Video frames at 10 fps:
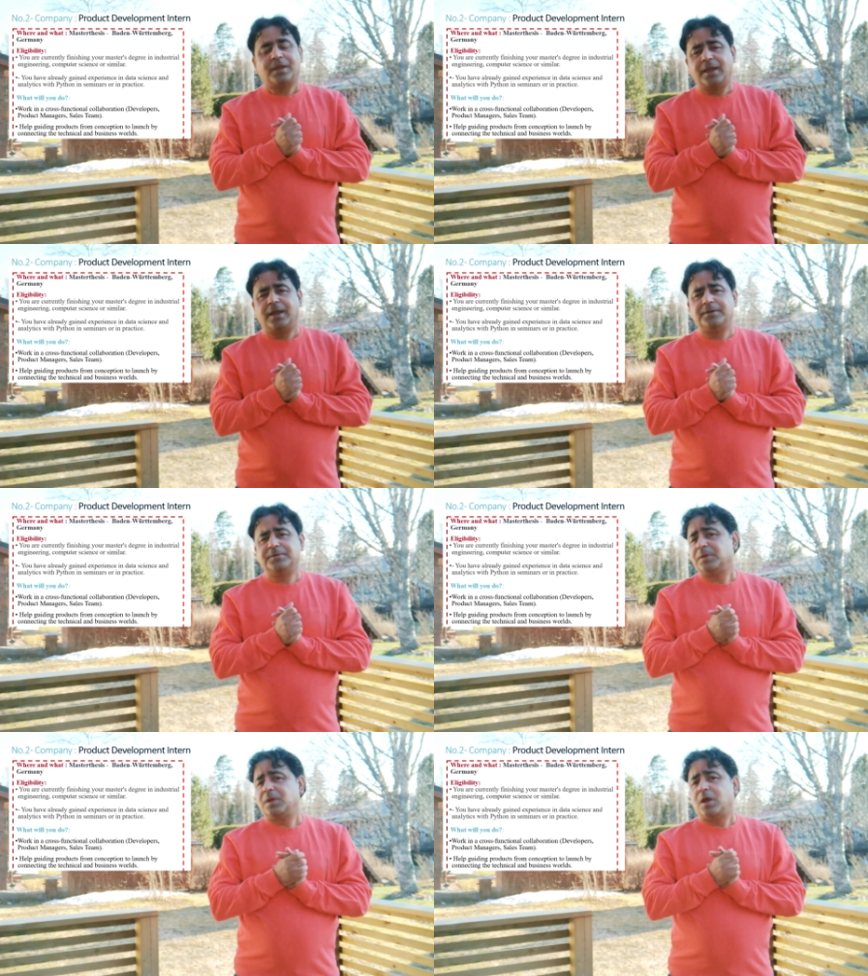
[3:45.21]

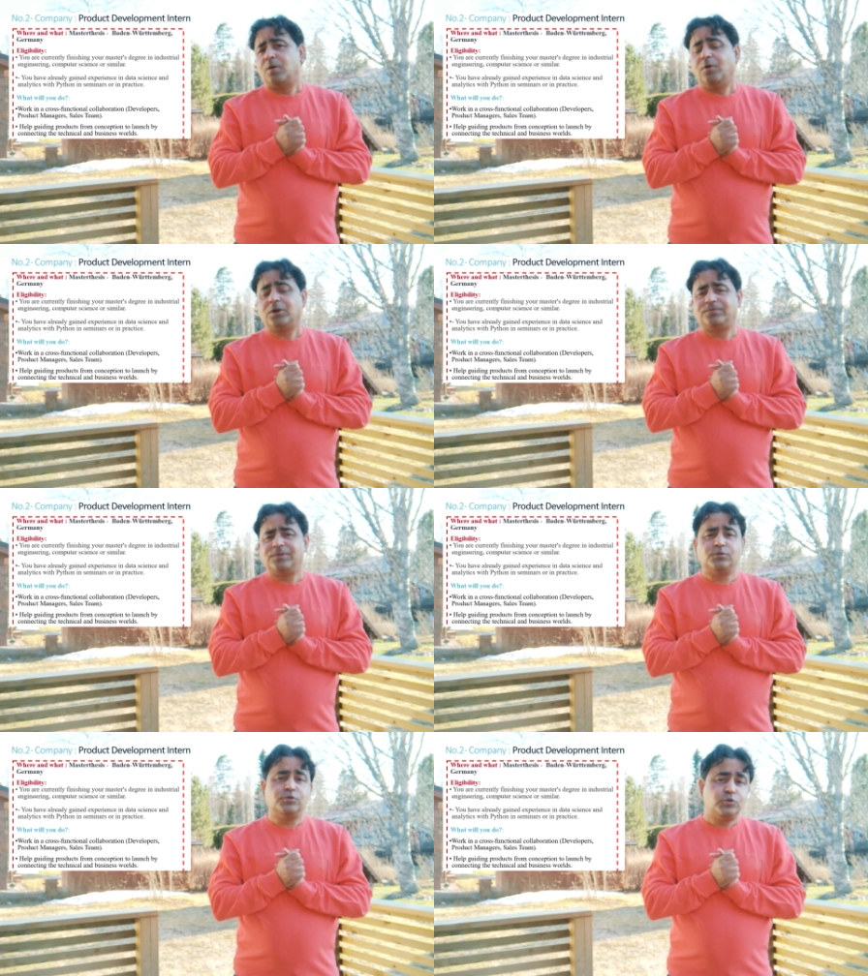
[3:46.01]
And what
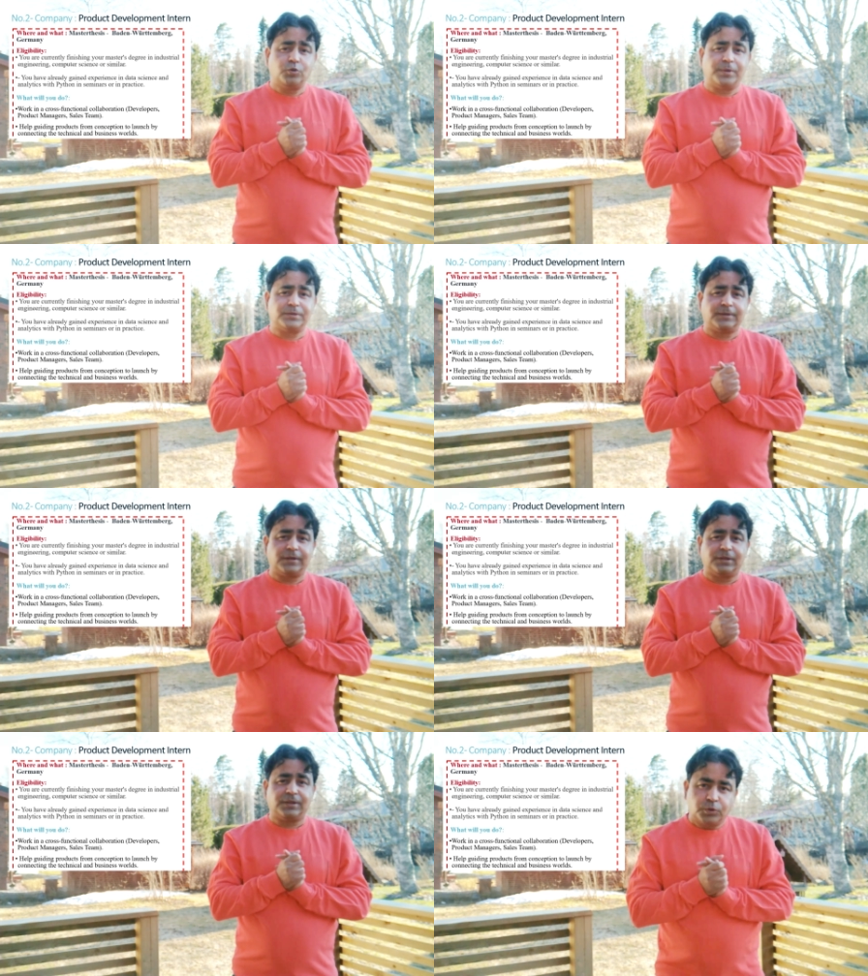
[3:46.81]
will you do, basically?